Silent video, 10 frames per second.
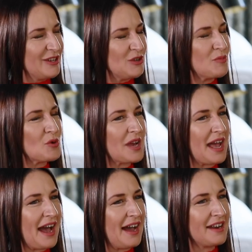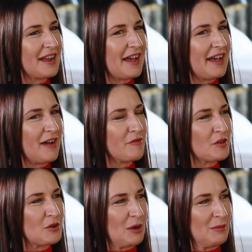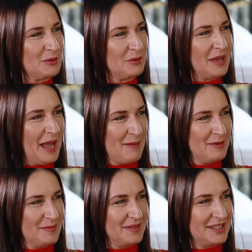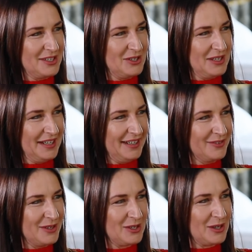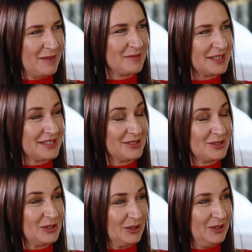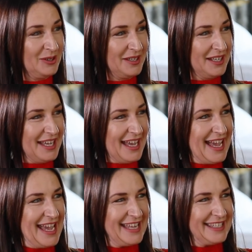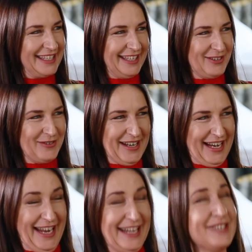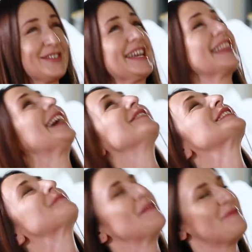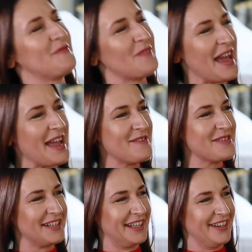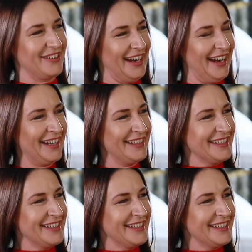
You brought out a phenomenal album this year, which I've listened to. It's Electrifying 80s, which I love. It's my favourite era.